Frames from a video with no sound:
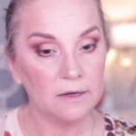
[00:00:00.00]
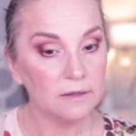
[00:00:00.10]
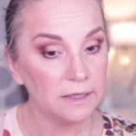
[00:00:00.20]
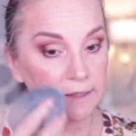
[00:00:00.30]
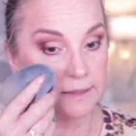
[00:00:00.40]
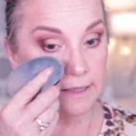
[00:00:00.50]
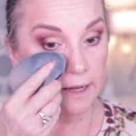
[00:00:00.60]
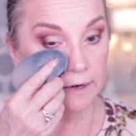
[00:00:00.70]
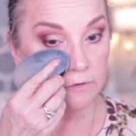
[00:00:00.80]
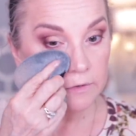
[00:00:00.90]
the clean
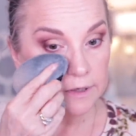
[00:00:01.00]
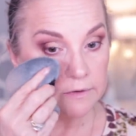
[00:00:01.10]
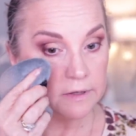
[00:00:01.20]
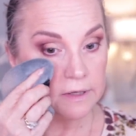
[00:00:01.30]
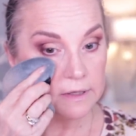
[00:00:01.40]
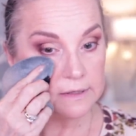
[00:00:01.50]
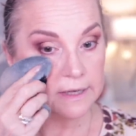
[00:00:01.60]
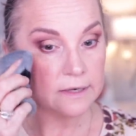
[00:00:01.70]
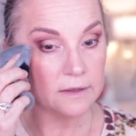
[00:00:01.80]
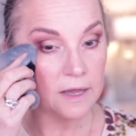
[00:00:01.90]
side of one of
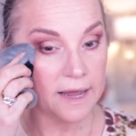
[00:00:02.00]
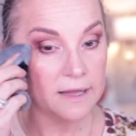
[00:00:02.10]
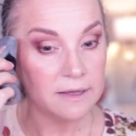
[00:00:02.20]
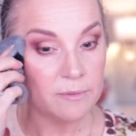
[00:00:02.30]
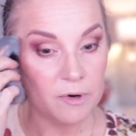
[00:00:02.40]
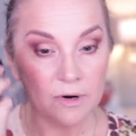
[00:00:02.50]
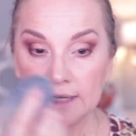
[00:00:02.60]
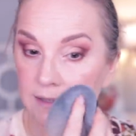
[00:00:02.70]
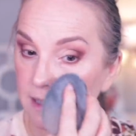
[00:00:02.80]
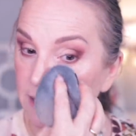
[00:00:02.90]
these and lightly
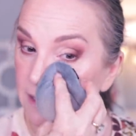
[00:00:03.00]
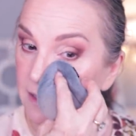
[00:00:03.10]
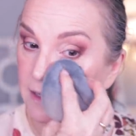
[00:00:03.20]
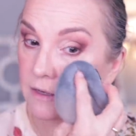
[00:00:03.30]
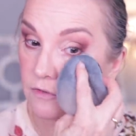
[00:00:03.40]
press in